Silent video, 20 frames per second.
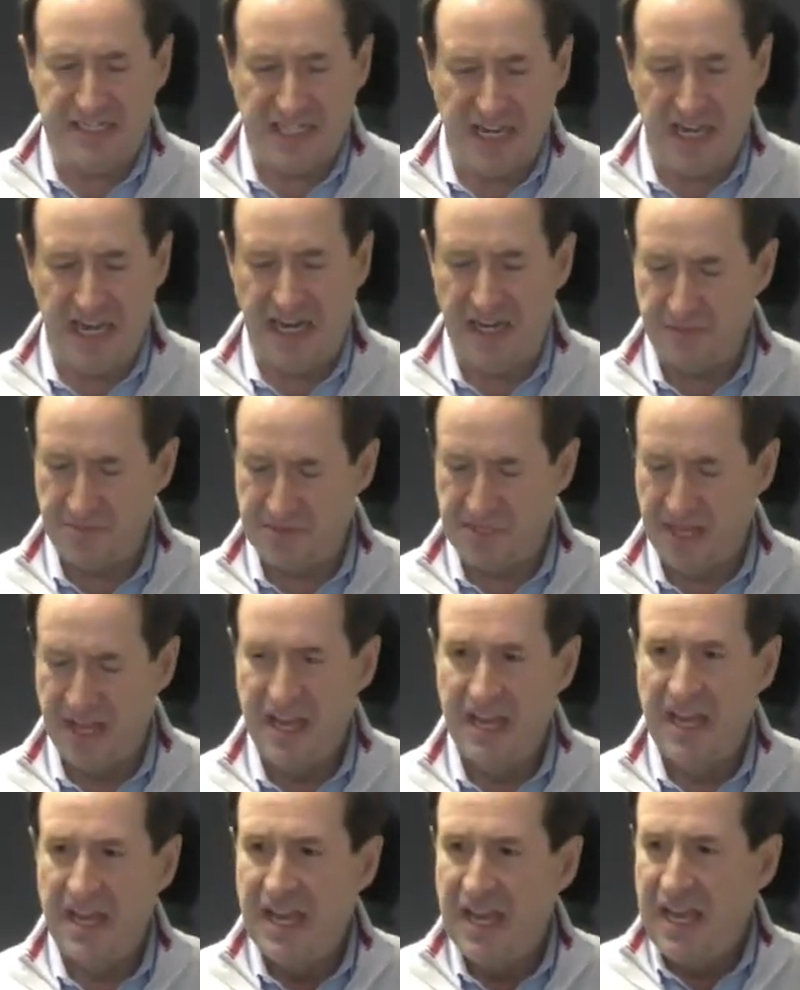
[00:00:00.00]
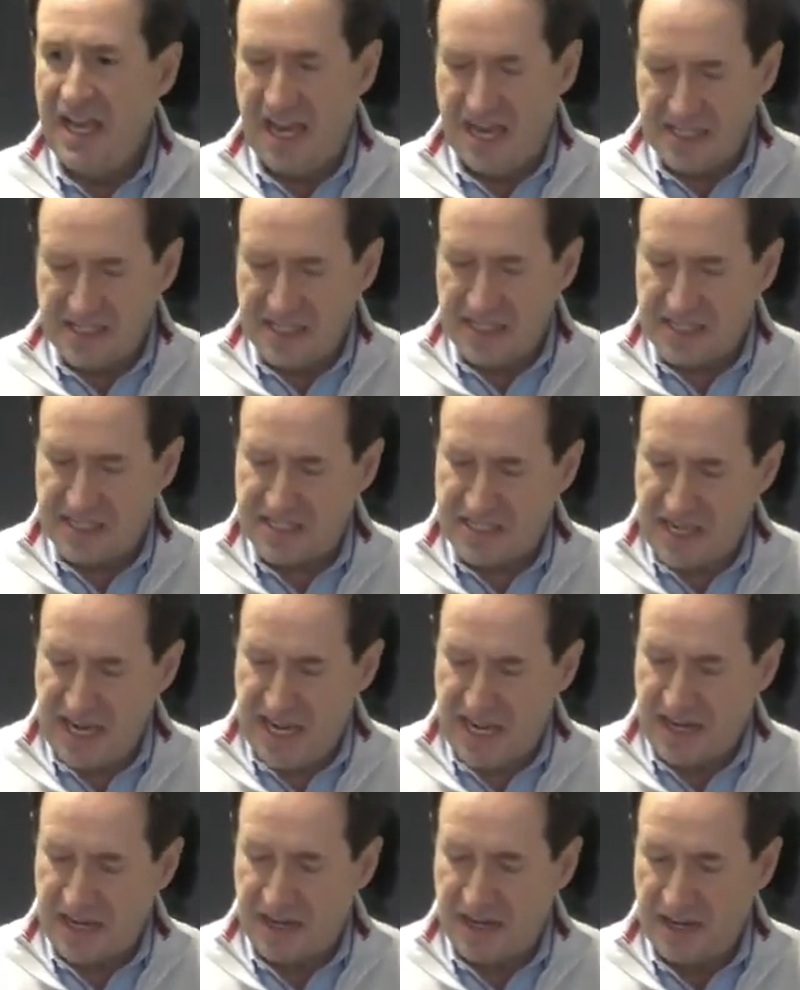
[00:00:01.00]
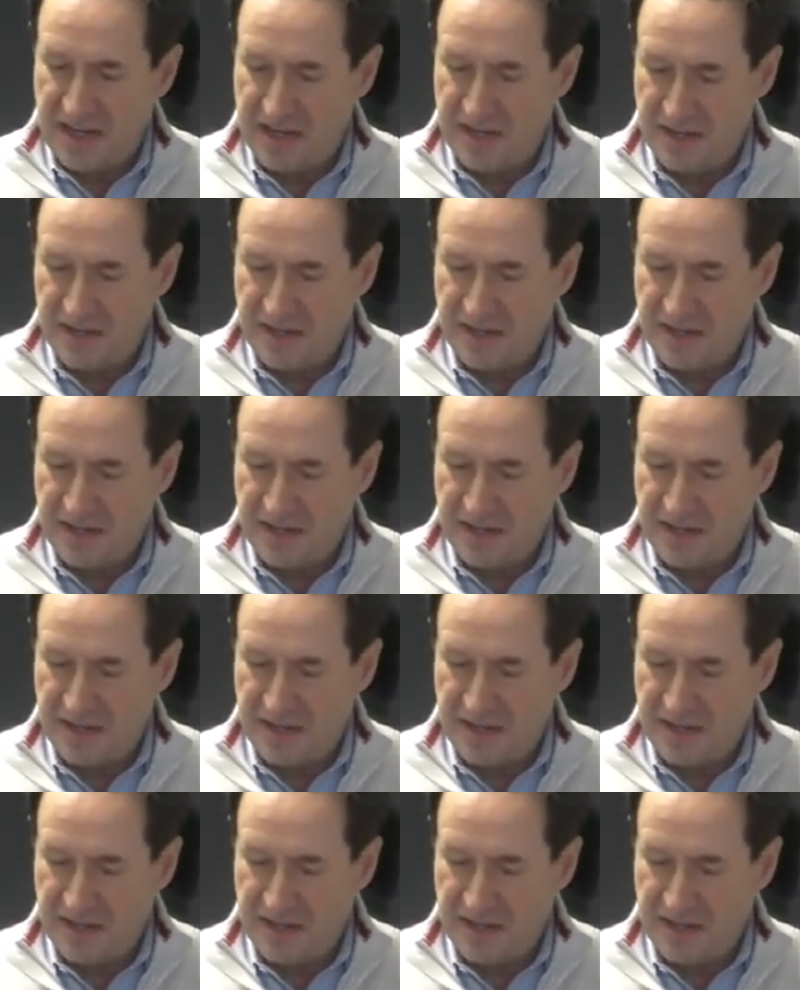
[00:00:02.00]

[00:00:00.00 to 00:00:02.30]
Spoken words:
times as a sin.